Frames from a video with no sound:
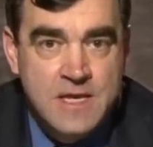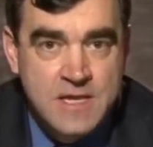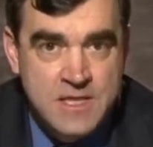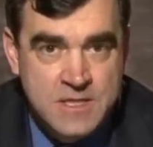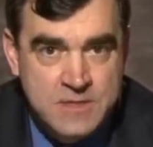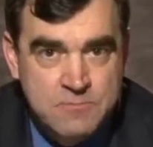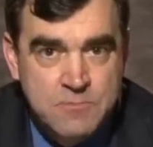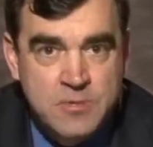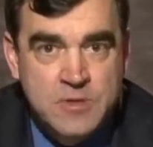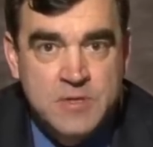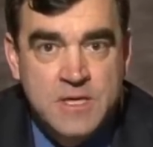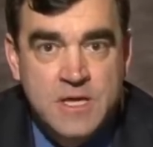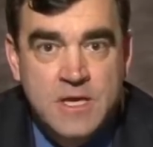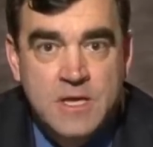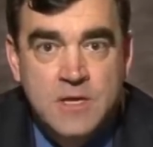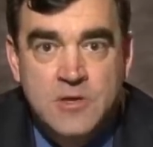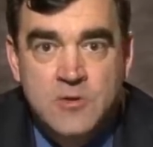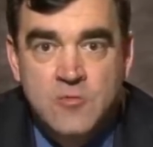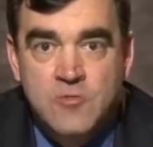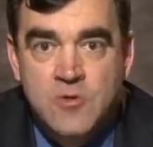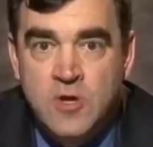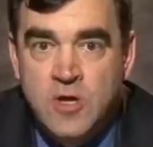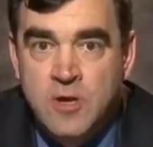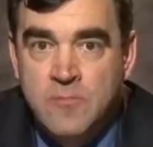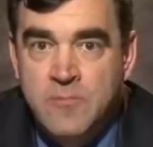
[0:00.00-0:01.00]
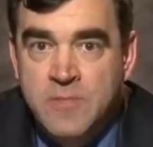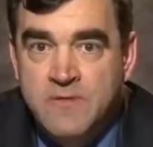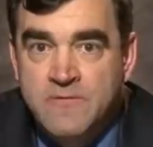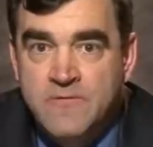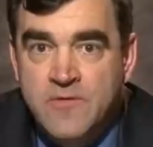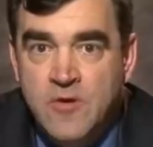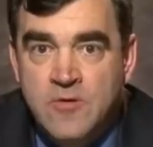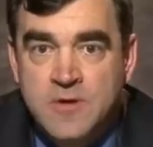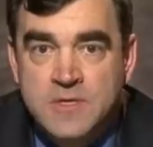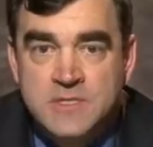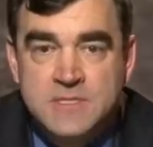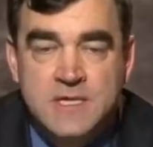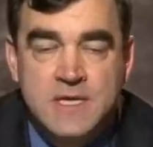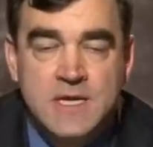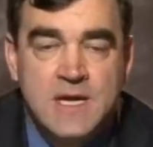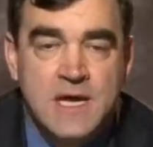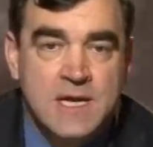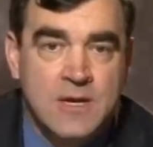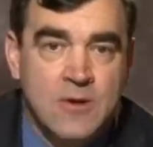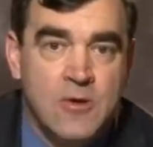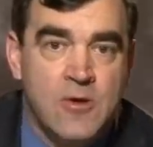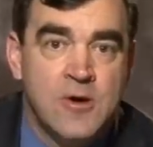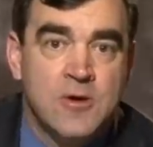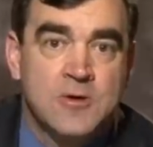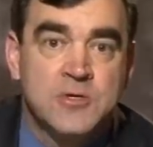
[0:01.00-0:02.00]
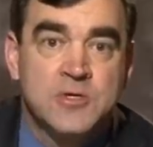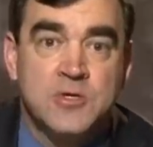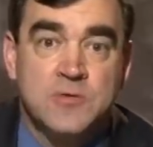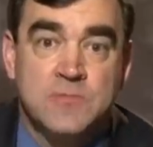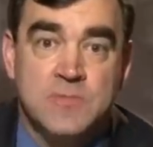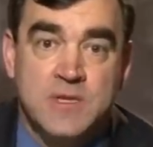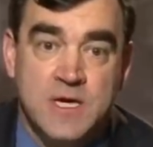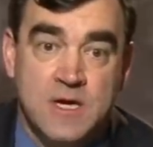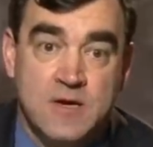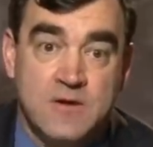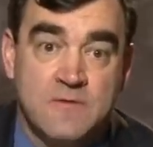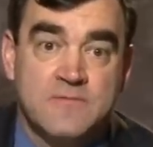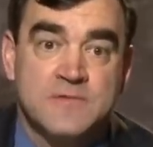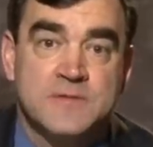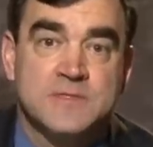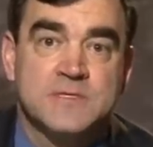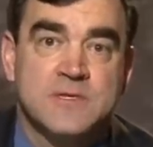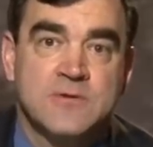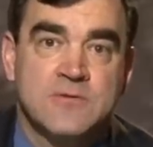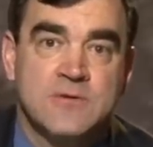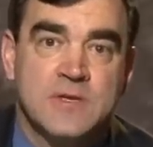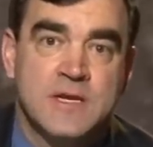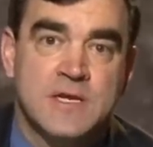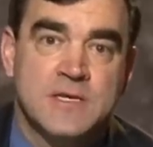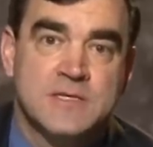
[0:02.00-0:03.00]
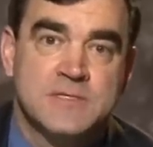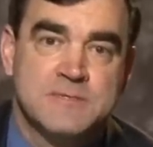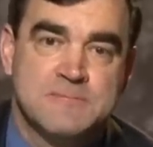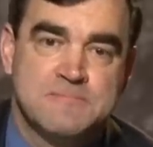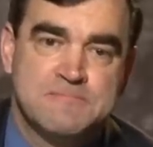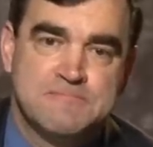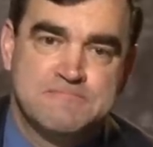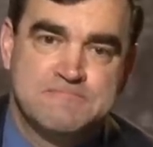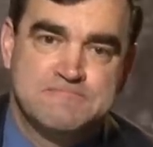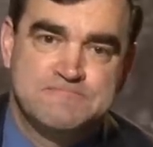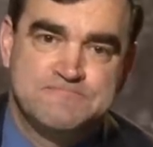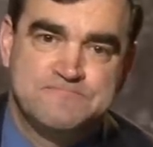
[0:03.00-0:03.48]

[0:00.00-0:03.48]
And in particular, we're going to be focusing on long-term care facilities.